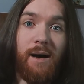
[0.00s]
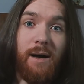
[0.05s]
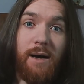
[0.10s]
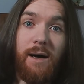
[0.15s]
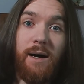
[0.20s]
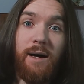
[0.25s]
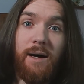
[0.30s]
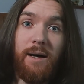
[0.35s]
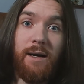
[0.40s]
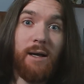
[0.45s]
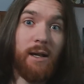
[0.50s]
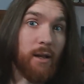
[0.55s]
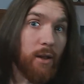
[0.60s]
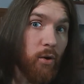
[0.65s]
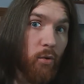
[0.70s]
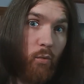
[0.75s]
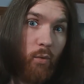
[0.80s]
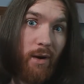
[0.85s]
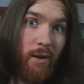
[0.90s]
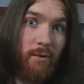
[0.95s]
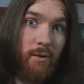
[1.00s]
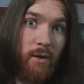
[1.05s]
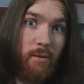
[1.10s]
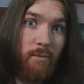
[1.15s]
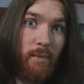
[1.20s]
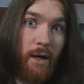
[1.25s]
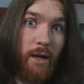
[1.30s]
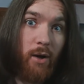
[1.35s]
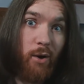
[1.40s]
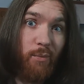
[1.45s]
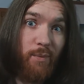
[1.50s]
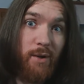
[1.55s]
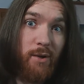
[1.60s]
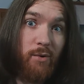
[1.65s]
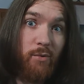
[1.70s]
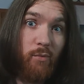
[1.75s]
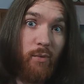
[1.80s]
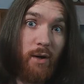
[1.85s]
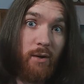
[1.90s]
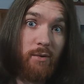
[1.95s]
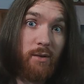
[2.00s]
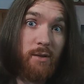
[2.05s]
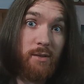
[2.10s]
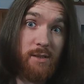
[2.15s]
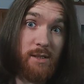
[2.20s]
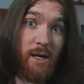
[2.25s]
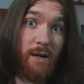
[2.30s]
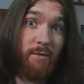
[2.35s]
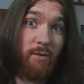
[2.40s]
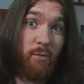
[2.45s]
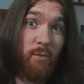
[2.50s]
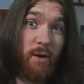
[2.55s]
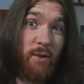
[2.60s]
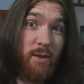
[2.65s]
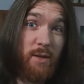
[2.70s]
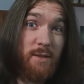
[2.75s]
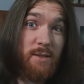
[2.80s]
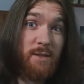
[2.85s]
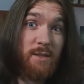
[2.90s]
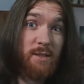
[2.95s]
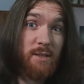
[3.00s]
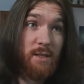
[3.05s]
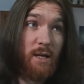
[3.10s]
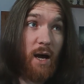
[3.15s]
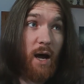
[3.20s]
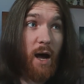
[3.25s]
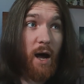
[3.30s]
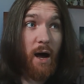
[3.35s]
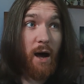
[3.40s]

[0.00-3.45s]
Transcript: Hi, hi, hello, welcome. I hope you're doing well. Good to have you with us.